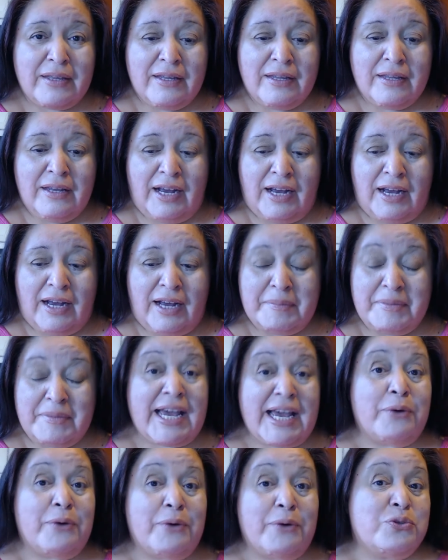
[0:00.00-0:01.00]
Um,
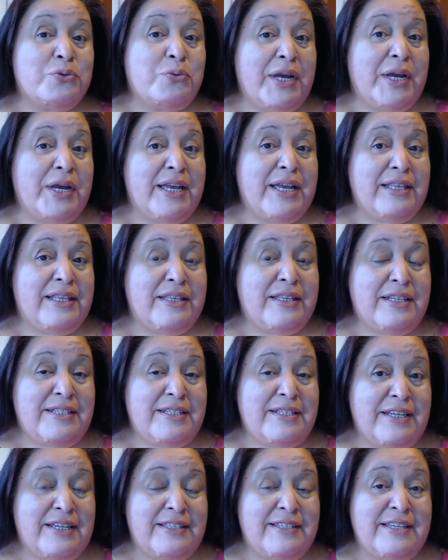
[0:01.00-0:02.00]
that was when the
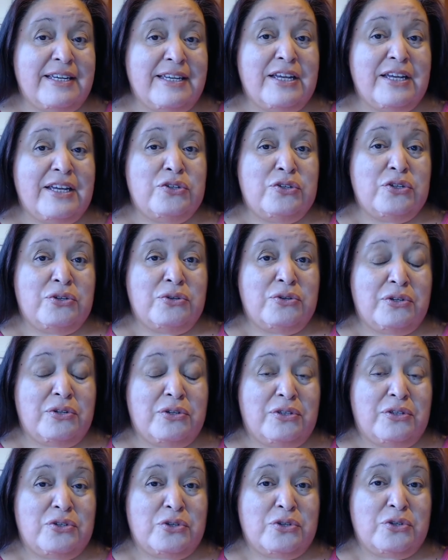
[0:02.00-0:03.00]
DNC instituted
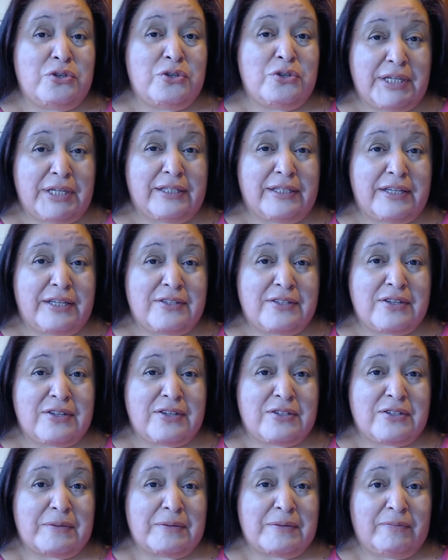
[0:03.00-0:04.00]
the superdelegate
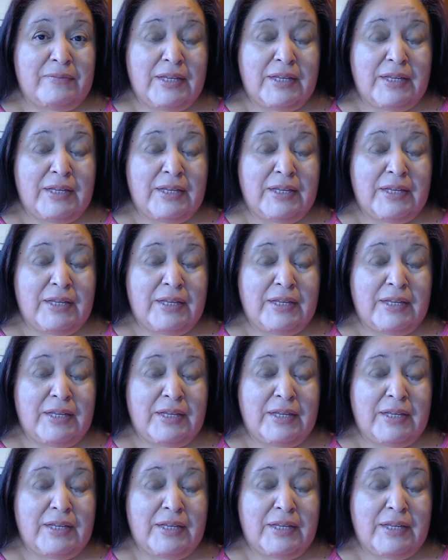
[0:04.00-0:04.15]
system.